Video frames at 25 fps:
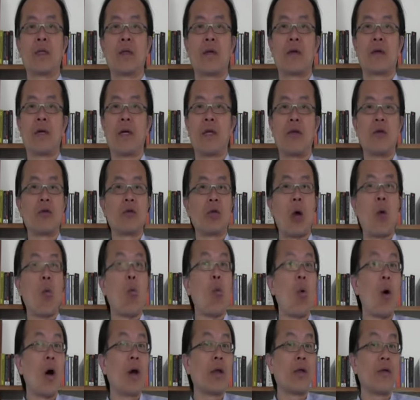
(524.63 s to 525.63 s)
okay, those are
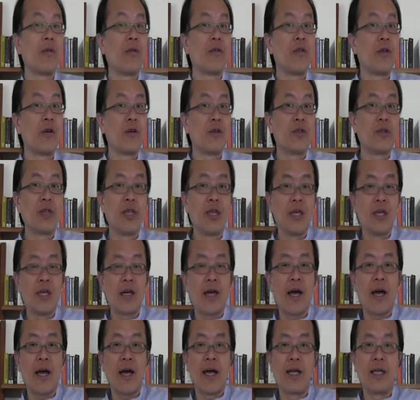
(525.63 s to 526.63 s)
water-thirsty
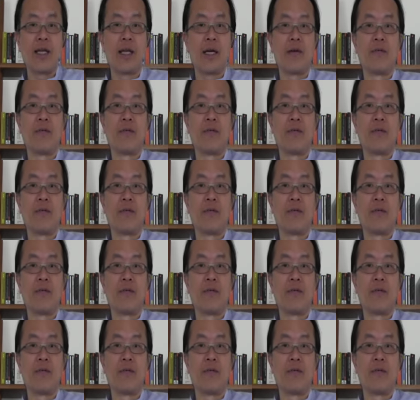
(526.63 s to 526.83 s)
kind